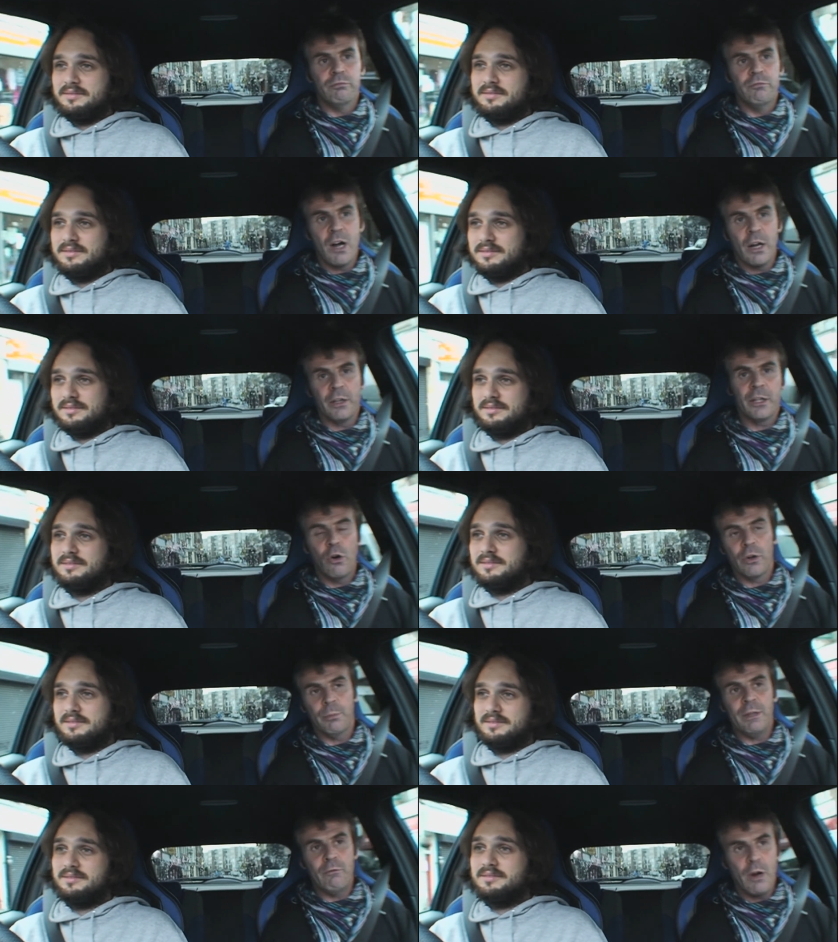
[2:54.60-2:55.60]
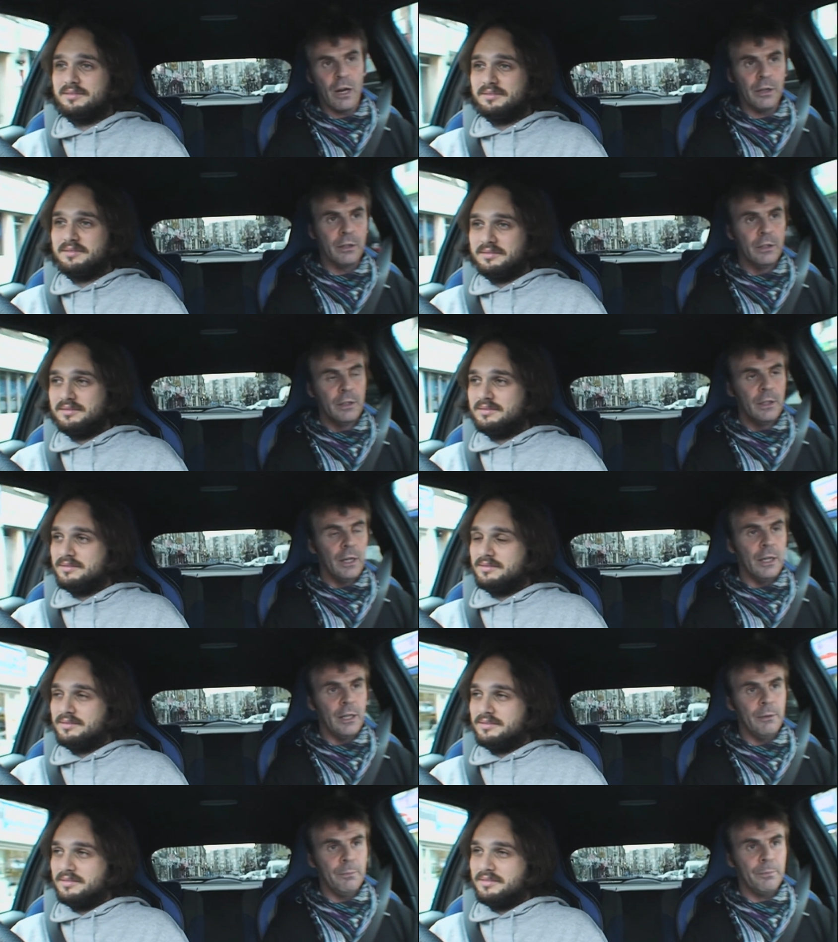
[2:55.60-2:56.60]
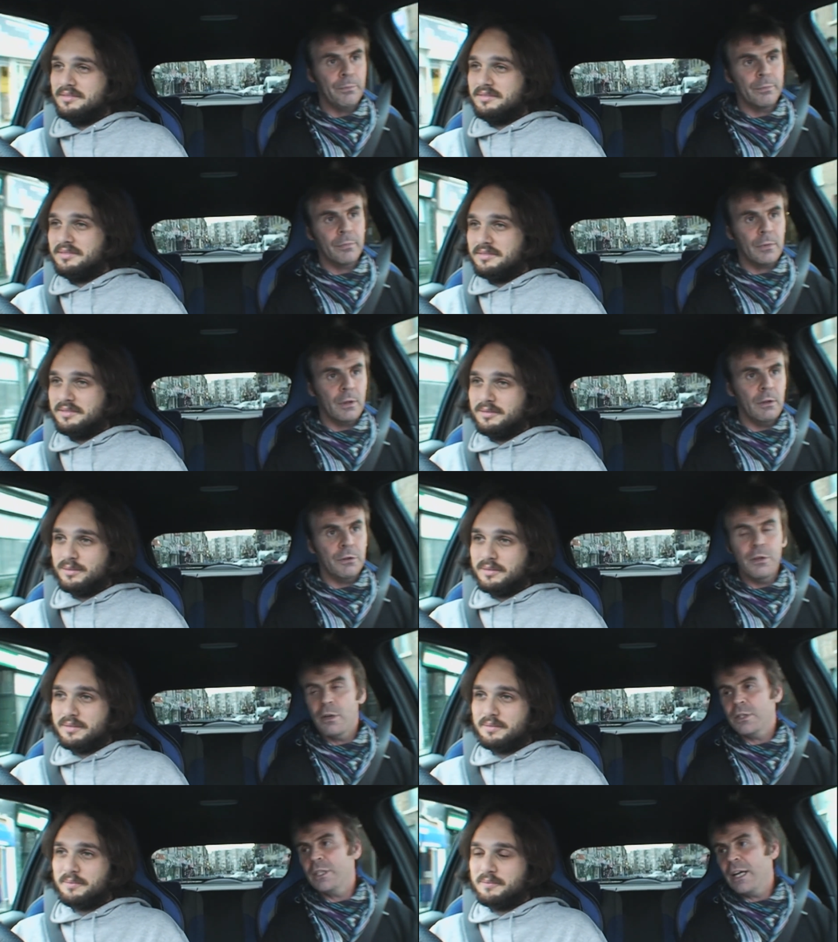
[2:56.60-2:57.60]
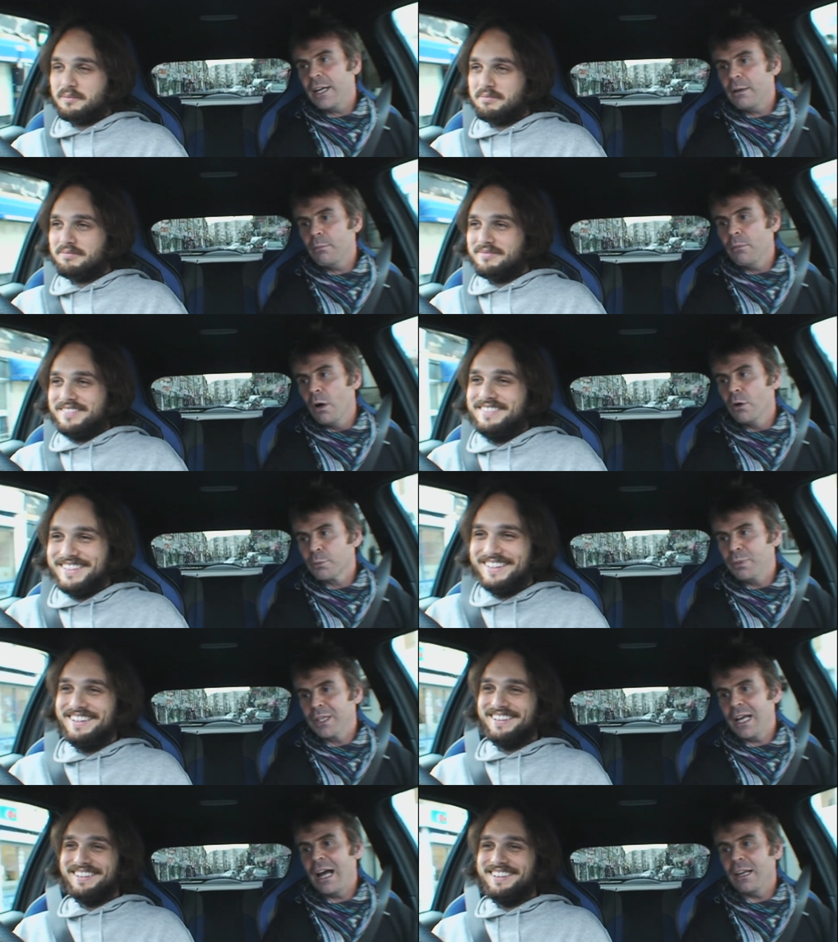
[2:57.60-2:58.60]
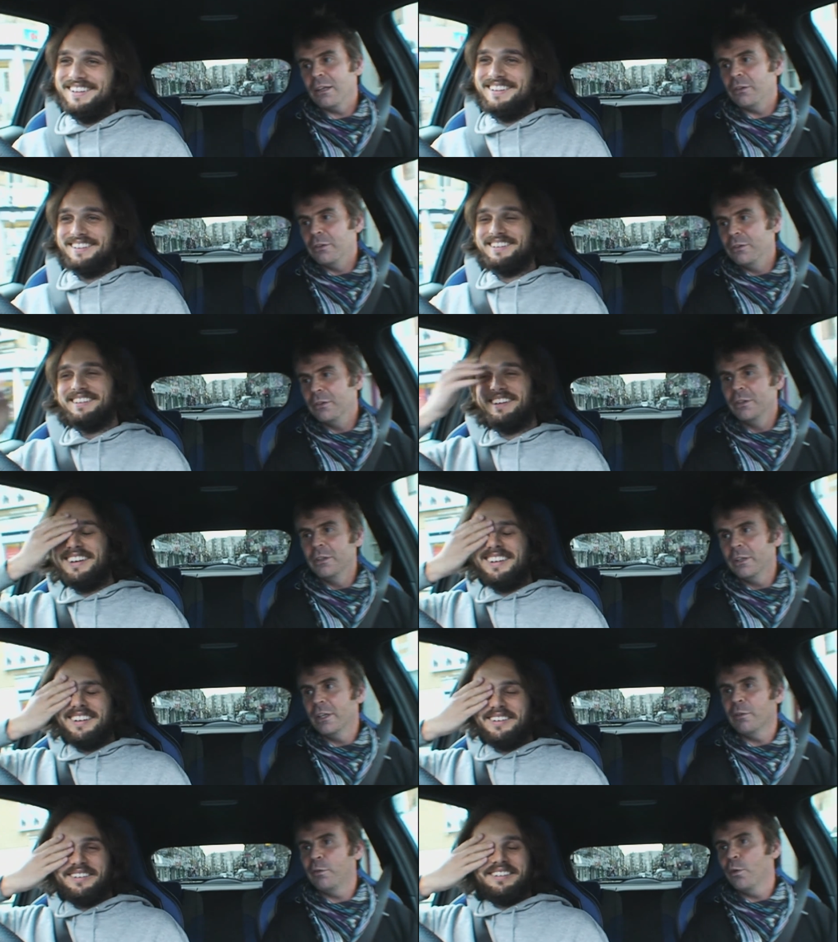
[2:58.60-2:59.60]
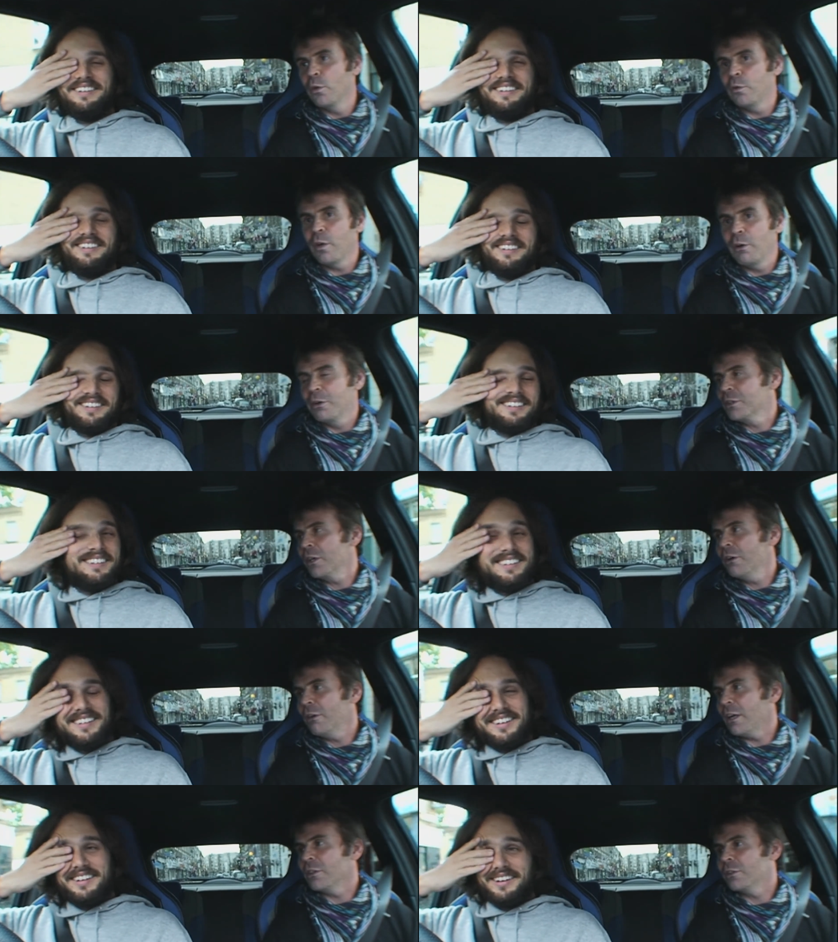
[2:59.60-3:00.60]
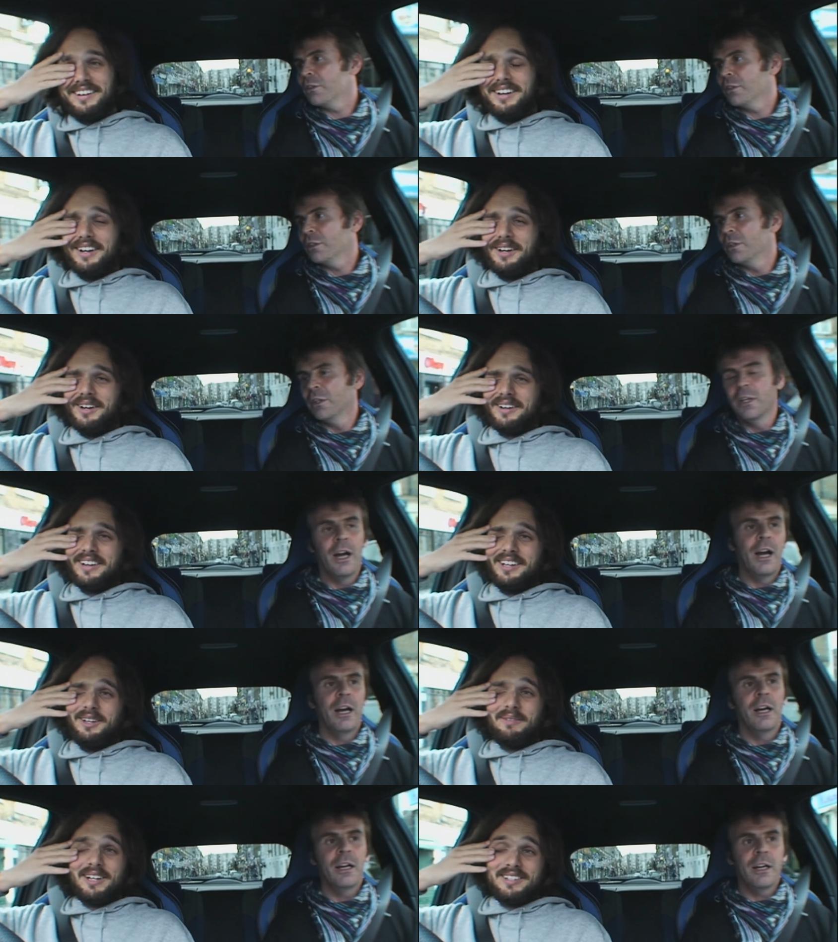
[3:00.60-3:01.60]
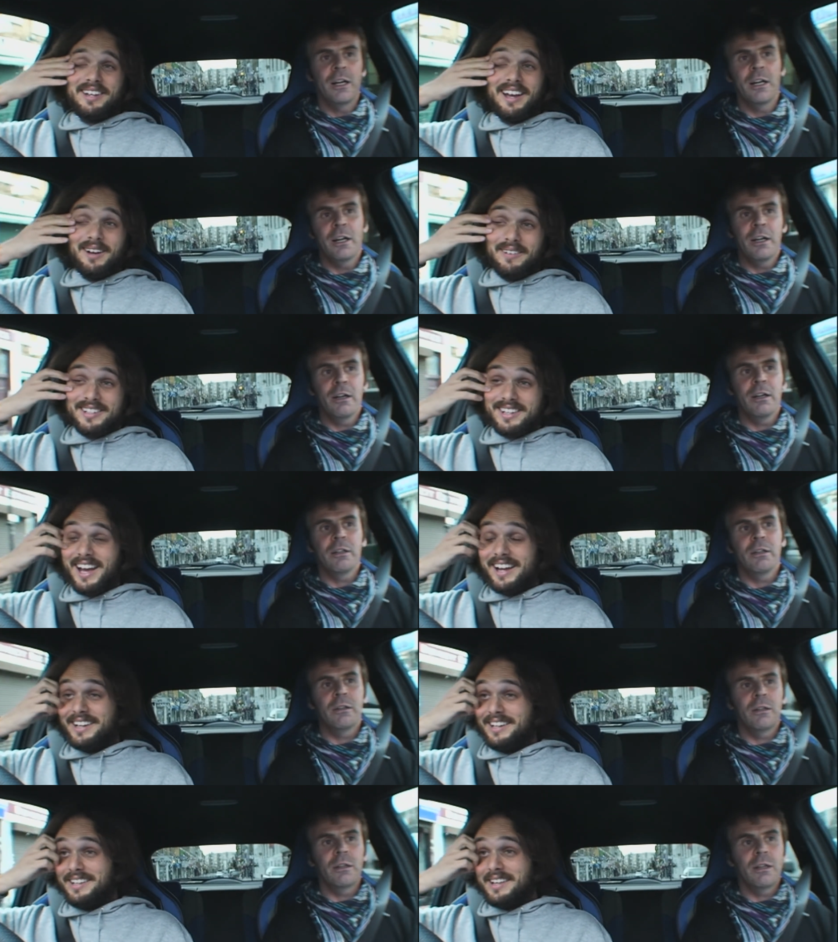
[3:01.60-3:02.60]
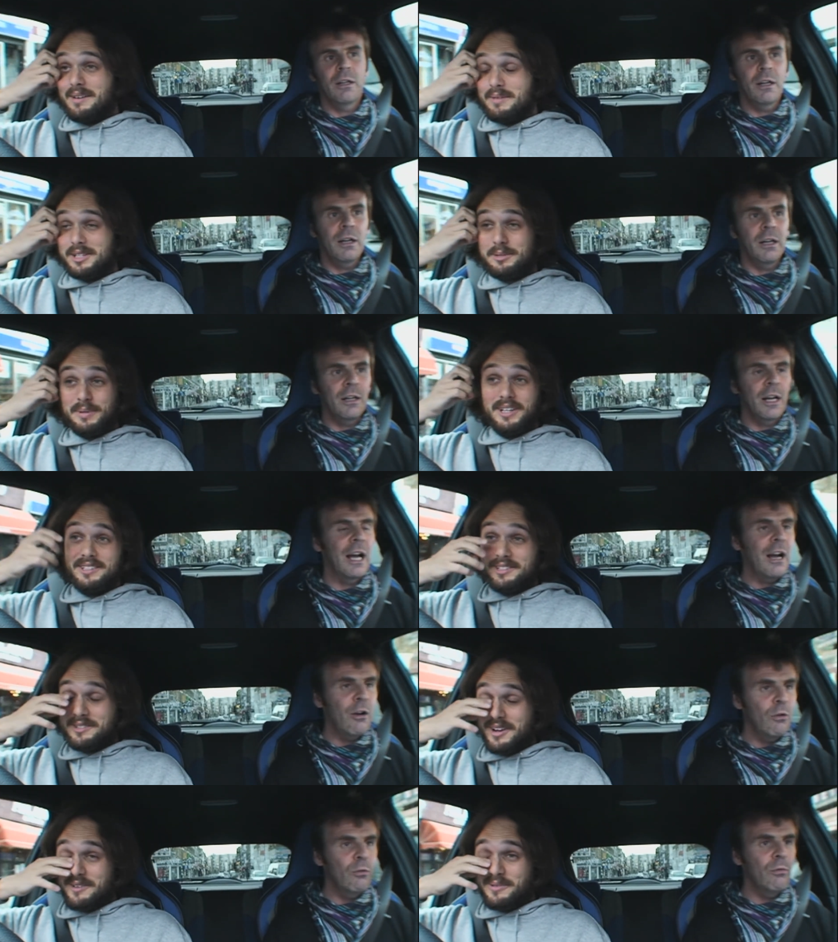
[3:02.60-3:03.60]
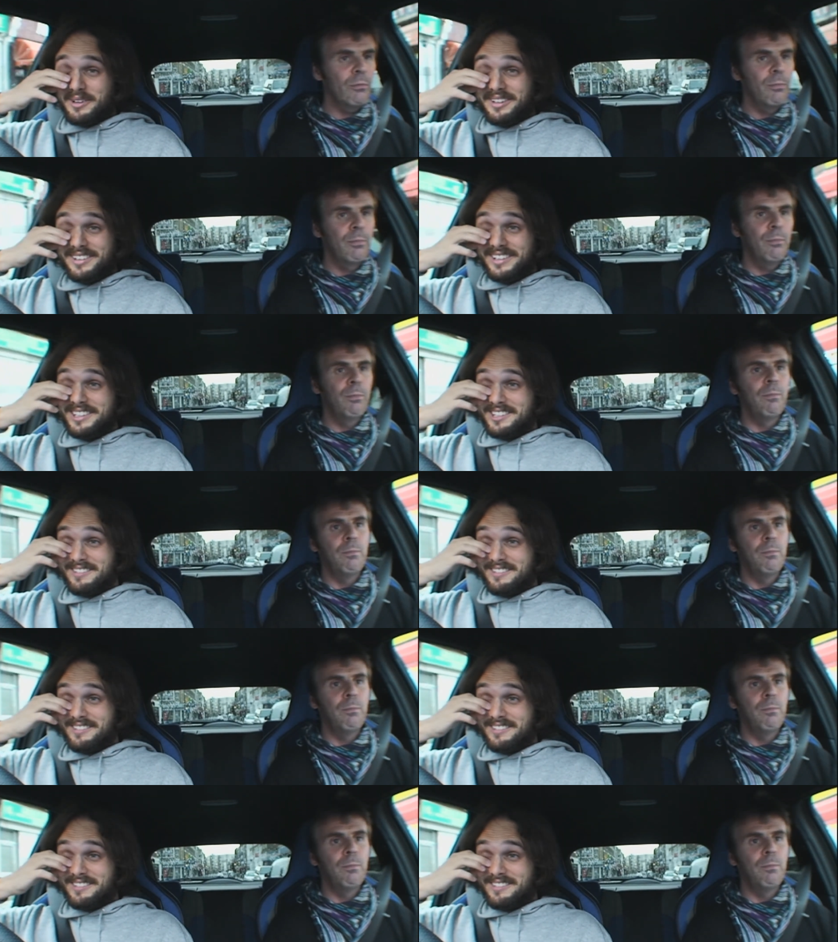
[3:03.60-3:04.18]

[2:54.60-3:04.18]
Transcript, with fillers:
Speaker 1: run, economy run, um, 38 miles per gallon in a Ford Focus
Speaker 2: RS. Oh, can you imagine how much agony that must be how to drive one of these